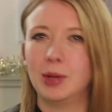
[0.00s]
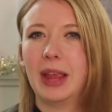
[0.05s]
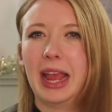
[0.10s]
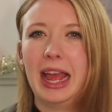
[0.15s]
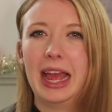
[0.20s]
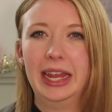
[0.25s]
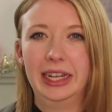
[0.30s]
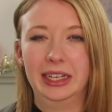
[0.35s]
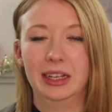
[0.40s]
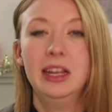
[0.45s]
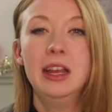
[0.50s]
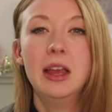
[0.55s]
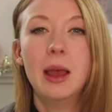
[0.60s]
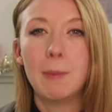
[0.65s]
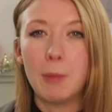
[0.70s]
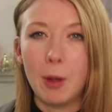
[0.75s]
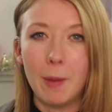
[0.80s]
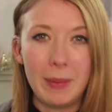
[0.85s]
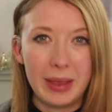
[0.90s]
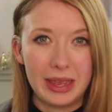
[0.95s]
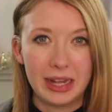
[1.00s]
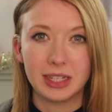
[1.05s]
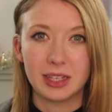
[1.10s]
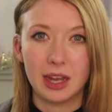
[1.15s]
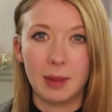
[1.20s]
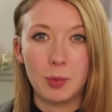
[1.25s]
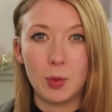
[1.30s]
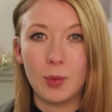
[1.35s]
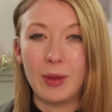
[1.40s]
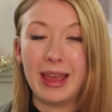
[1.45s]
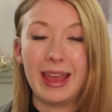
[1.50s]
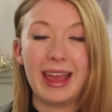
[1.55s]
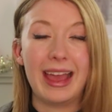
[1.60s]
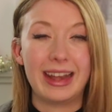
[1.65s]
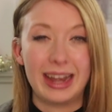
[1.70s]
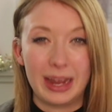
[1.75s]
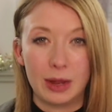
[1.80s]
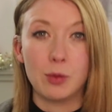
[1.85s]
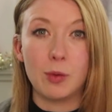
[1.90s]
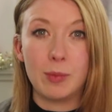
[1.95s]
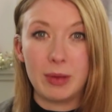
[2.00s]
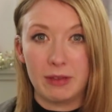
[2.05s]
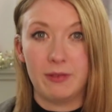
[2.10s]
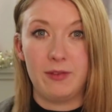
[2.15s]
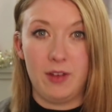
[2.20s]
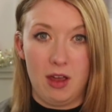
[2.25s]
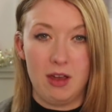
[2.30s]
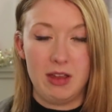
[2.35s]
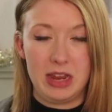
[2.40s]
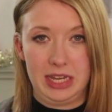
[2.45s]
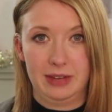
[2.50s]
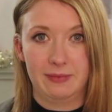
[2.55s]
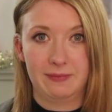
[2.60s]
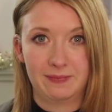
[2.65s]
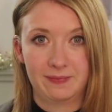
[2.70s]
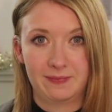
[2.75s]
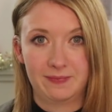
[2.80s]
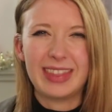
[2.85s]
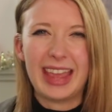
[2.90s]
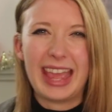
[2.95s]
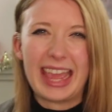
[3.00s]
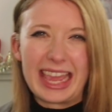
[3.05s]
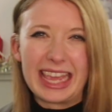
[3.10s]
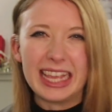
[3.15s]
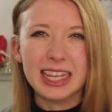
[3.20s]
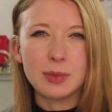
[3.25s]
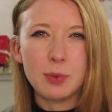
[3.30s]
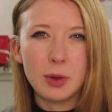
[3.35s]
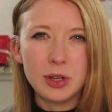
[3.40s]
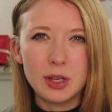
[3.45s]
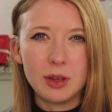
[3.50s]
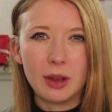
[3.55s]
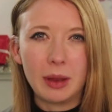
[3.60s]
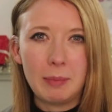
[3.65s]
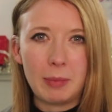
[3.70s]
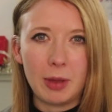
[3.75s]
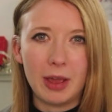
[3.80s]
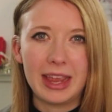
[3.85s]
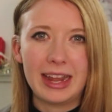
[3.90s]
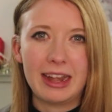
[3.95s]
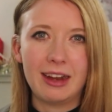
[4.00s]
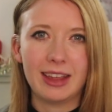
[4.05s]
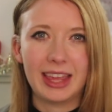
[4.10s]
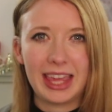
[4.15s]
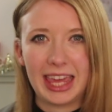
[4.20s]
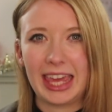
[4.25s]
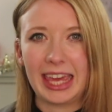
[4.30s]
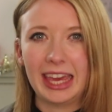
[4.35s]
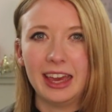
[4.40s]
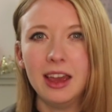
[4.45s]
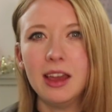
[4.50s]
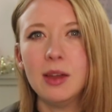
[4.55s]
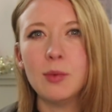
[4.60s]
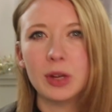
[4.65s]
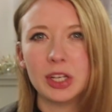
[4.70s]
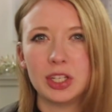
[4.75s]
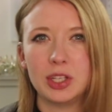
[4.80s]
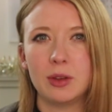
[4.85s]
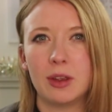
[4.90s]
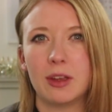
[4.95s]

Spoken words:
you can. Pop it in a Tupperware and it will be fine. There is one you can buy in IKEA, which